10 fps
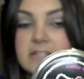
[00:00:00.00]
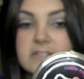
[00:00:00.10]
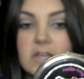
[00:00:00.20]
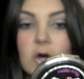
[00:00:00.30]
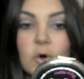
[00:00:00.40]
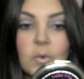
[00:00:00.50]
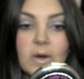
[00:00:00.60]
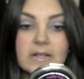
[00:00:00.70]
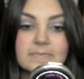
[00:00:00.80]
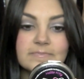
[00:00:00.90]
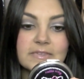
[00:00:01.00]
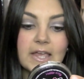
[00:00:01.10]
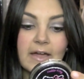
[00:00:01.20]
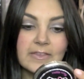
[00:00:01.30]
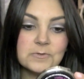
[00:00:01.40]
So
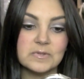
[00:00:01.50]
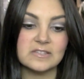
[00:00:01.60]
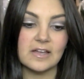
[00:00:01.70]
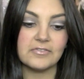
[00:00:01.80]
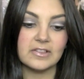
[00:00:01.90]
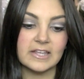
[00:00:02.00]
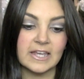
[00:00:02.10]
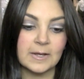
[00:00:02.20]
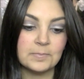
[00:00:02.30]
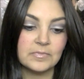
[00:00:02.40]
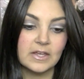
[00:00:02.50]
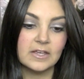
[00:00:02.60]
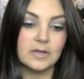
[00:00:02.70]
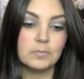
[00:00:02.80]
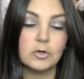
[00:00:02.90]
yeah, this was definitely
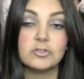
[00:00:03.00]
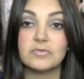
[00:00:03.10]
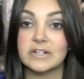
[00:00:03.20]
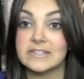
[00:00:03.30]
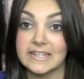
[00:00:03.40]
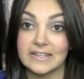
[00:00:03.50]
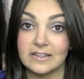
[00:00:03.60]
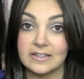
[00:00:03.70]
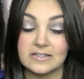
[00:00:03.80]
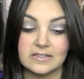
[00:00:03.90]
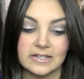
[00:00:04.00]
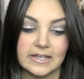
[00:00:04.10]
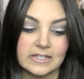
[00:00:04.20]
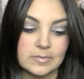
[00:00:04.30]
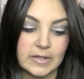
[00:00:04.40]
most
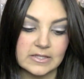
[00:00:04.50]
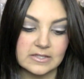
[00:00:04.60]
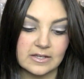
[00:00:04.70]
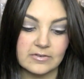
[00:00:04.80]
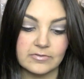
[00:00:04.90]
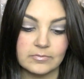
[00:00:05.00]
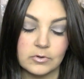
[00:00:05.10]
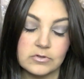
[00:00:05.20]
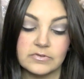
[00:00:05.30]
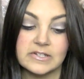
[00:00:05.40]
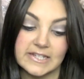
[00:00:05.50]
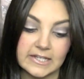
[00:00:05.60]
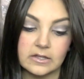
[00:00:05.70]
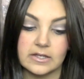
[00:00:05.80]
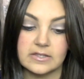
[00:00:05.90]
ridiculously expensive, most
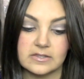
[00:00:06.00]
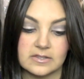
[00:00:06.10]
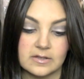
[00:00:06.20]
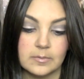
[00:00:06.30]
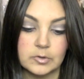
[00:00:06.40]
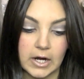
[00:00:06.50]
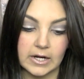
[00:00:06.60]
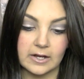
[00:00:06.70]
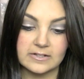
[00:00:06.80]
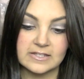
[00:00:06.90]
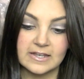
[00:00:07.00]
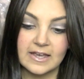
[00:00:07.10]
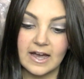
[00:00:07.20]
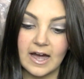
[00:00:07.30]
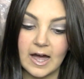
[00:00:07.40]
ridiculous product.
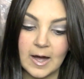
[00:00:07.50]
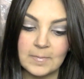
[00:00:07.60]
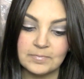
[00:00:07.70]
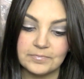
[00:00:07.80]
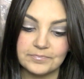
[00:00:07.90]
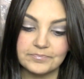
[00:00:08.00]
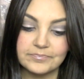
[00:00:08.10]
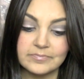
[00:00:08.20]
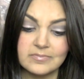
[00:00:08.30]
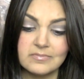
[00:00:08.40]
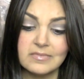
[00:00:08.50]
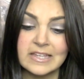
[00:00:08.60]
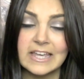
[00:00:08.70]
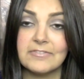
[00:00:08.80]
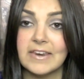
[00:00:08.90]
Um,
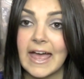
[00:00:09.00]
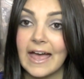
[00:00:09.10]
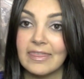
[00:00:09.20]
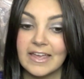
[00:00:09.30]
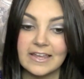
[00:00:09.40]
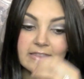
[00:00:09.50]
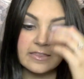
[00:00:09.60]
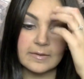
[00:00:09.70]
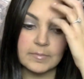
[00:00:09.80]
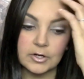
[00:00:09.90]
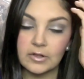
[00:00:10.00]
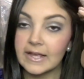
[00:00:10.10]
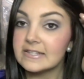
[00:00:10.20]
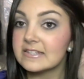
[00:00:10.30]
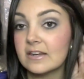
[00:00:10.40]
if it had like the
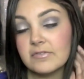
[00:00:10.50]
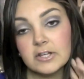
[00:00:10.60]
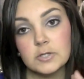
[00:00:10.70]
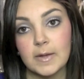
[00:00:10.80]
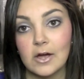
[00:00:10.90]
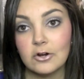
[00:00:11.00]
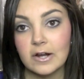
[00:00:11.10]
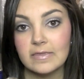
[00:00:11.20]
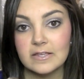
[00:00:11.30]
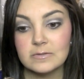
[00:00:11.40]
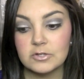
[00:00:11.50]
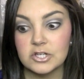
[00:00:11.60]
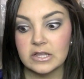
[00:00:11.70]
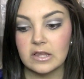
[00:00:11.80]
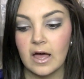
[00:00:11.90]
mineralized skin finish powder in this,
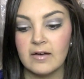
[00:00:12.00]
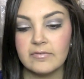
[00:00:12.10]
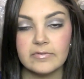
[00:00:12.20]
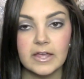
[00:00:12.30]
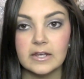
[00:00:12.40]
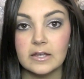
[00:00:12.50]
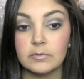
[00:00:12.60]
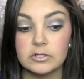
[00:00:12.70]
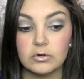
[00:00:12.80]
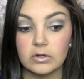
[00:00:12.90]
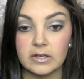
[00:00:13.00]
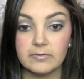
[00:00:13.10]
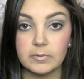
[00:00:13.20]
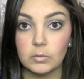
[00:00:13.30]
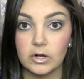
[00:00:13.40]
which I love, then it would totally
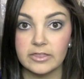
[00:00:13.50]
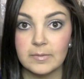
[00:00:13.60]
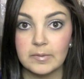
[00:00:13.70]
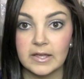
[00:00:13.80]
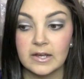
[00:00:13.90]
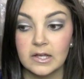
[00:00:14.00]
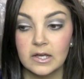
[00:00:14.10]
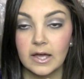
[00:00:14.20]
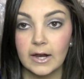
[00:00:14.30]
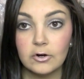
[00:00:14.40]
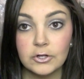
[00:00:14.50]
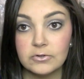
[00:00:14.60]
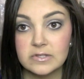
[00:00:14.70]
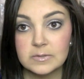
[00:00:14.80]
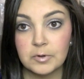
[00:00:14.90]
have been worth it. But I don't
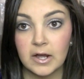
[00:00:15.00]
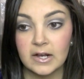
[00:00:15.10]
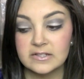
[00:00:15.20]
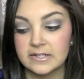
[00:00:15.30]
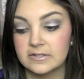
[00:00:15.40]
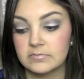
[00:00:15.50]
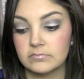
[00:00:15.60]
use this product. I,